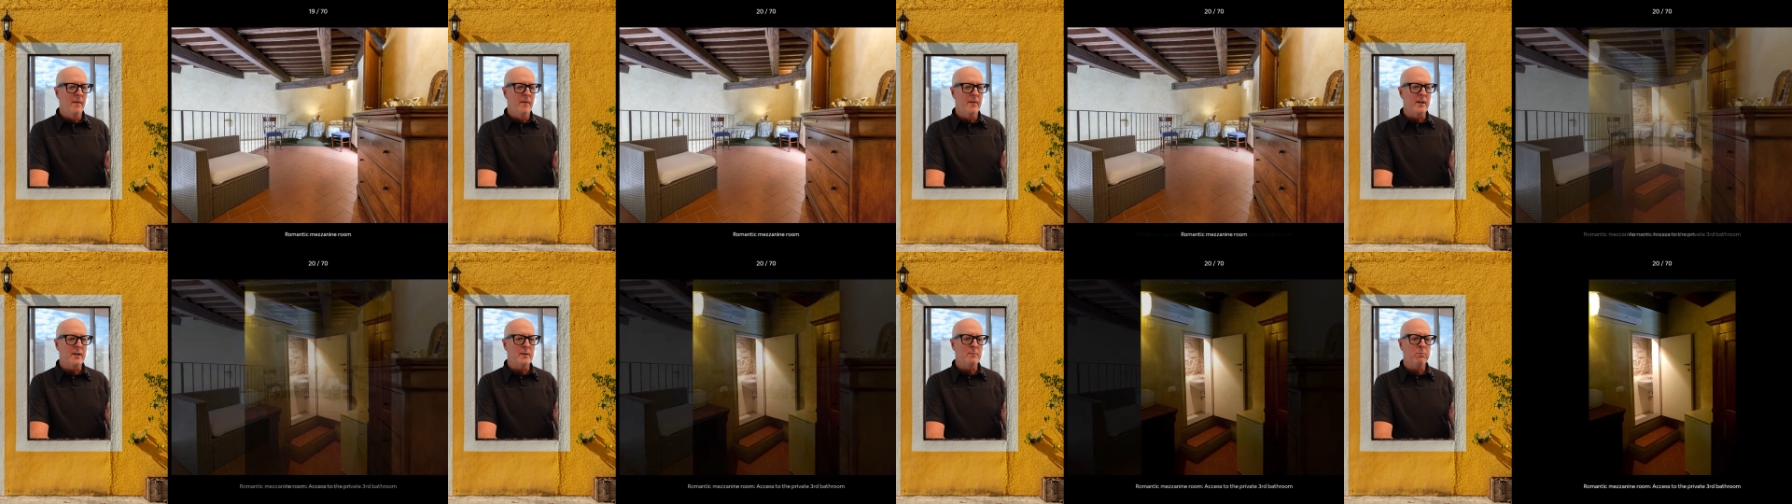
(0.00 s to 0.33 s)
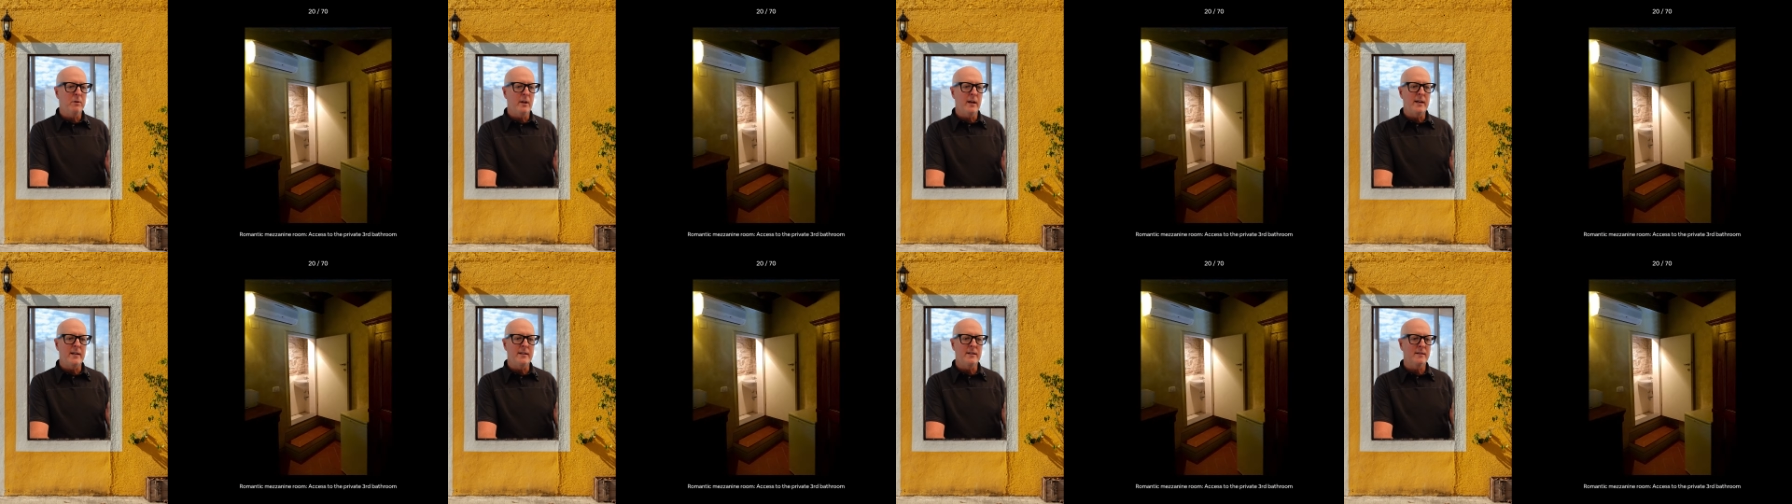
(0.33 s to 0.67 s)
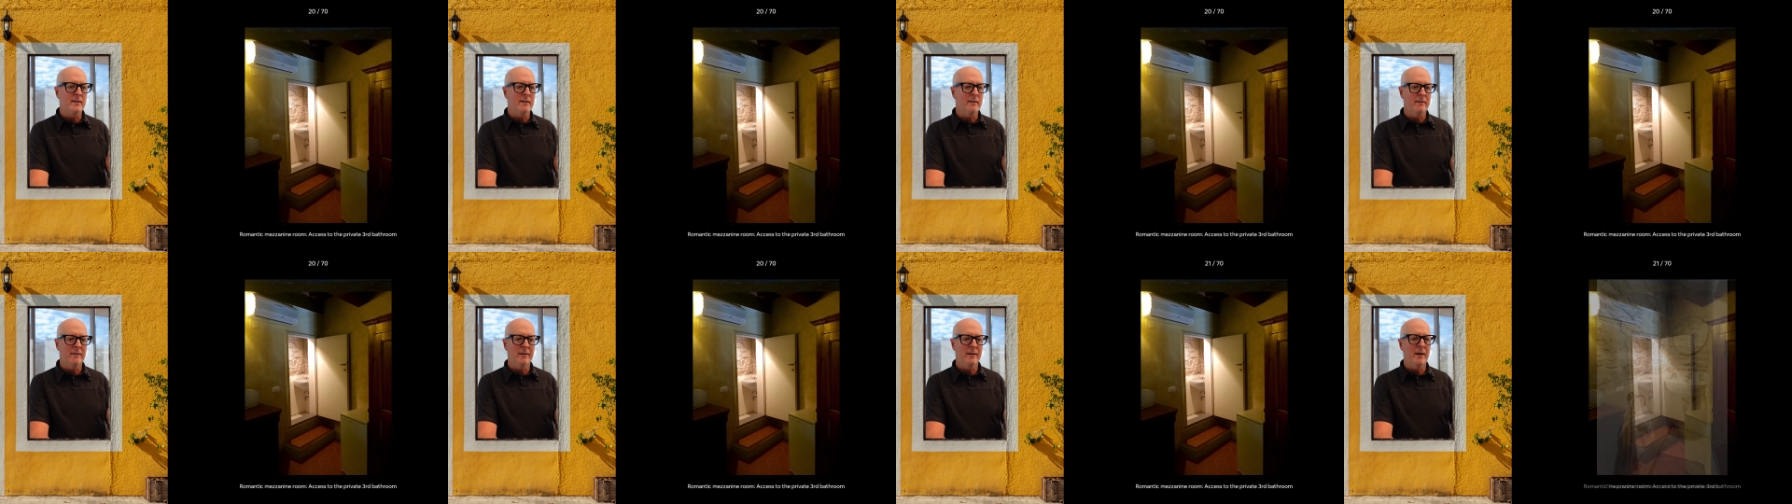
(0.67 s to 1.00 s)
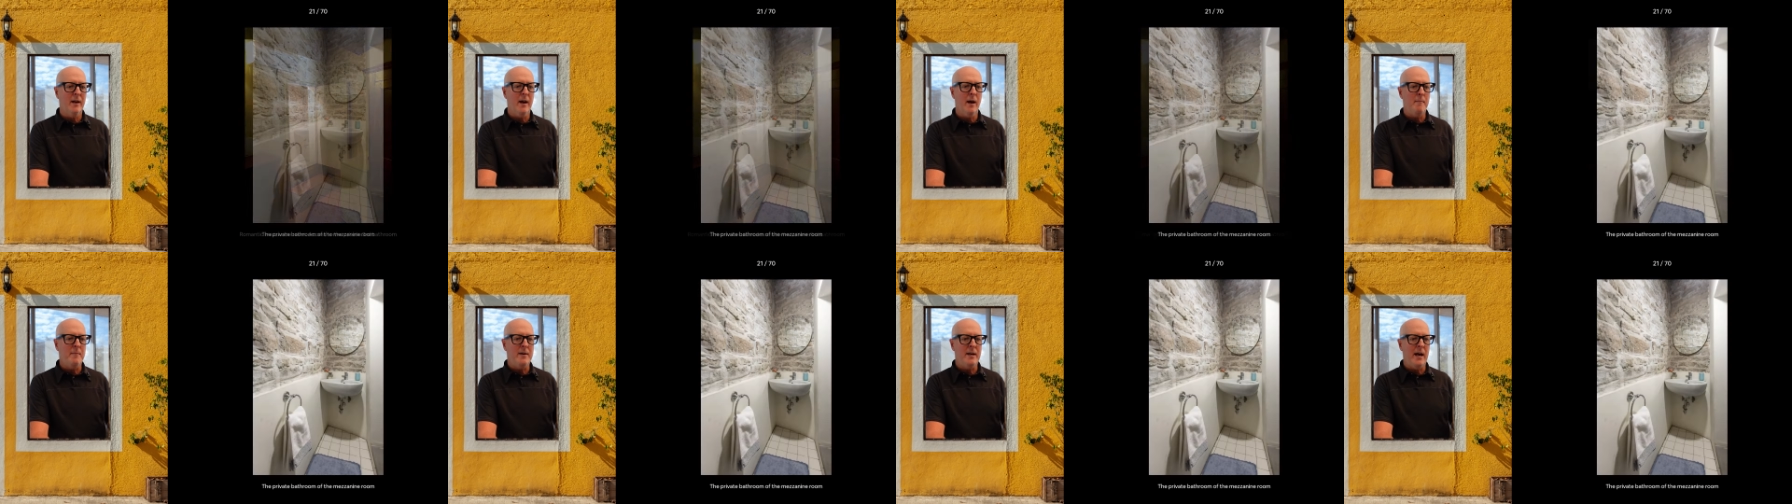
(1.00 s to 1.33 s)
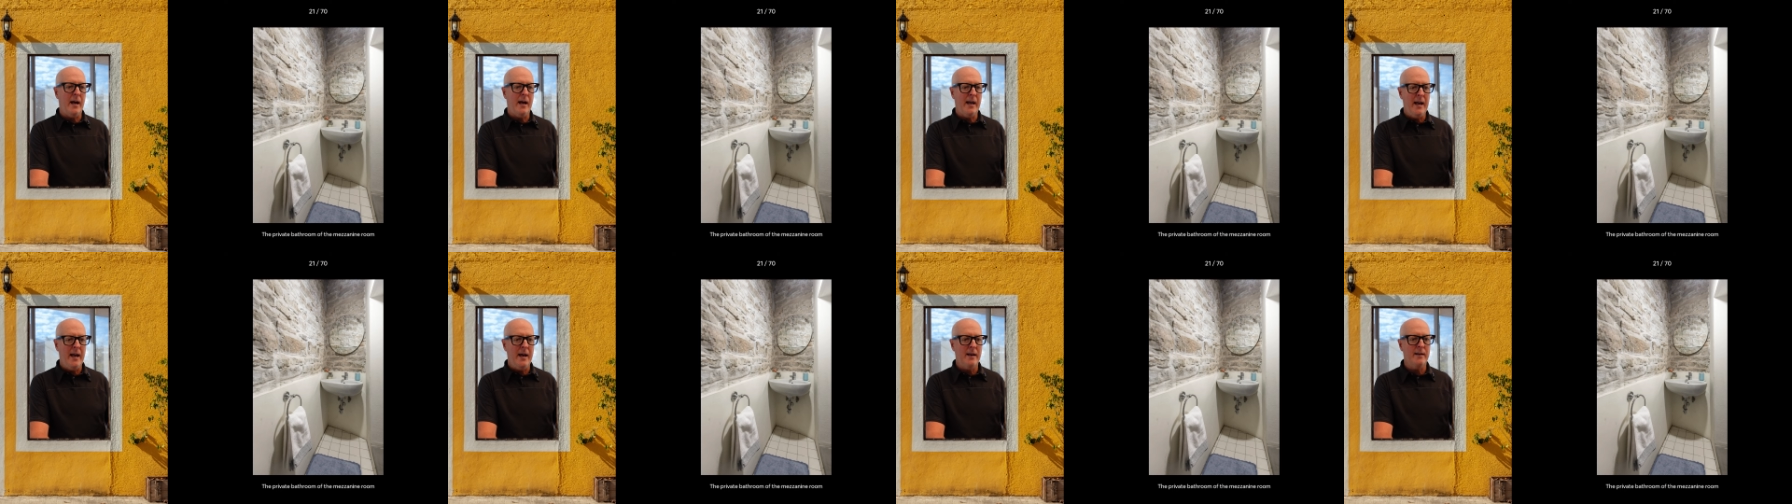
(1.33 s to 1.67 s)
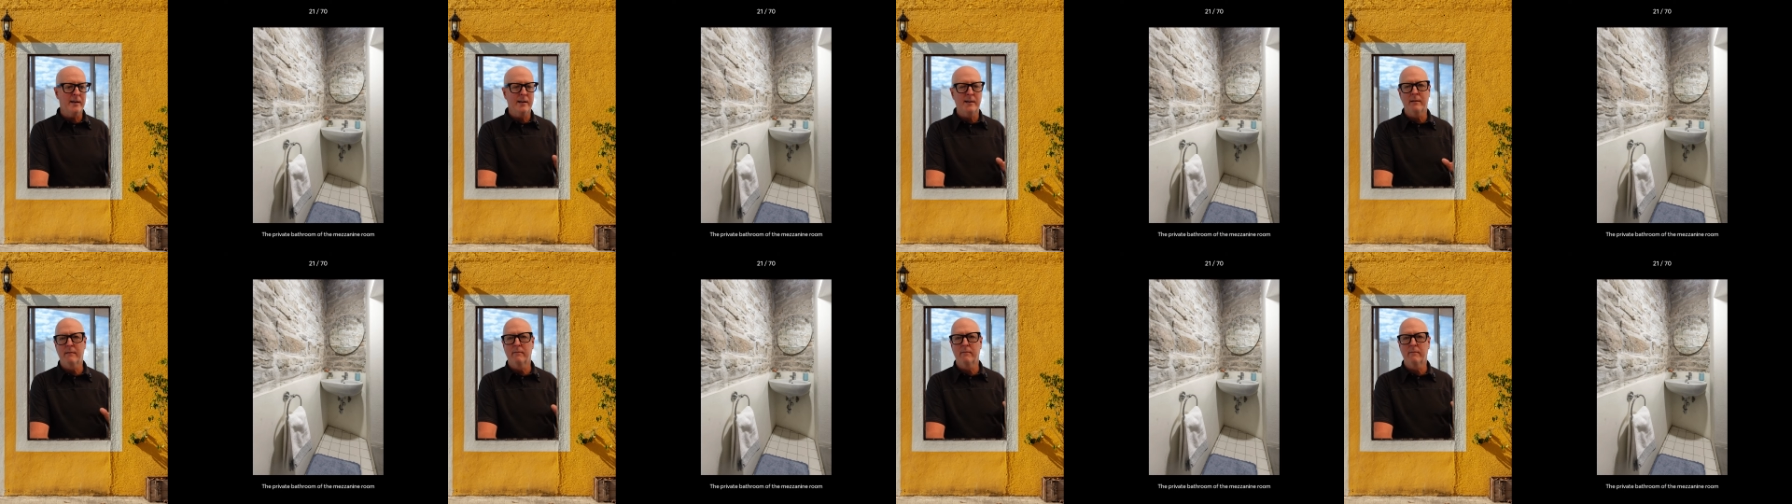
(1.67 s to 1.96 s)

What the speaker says: This place, I mean, I can't